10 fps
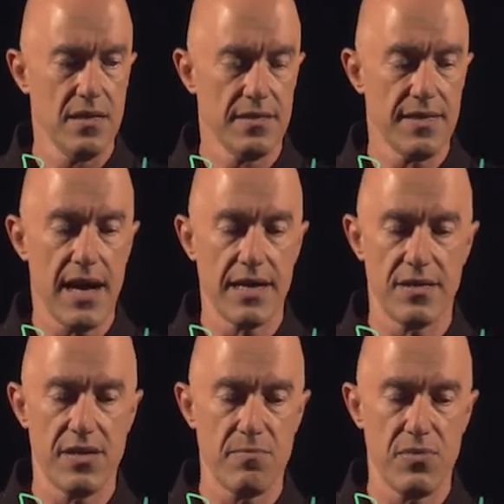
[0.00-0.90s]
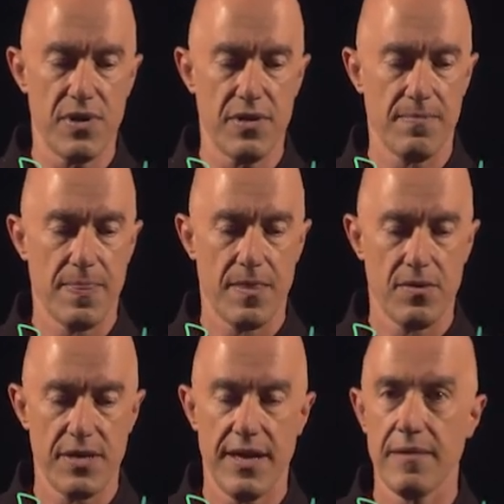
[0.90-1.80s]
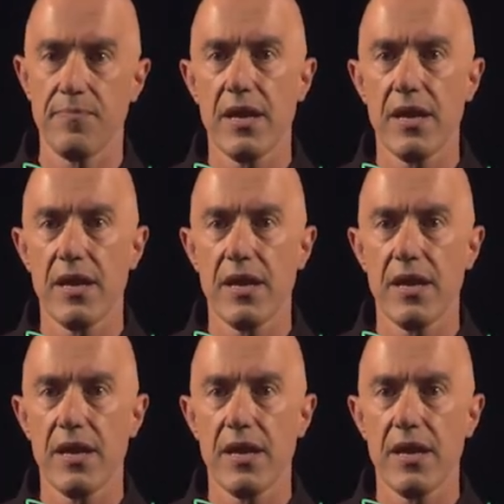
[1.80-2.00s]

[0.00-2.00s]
not a number, okay?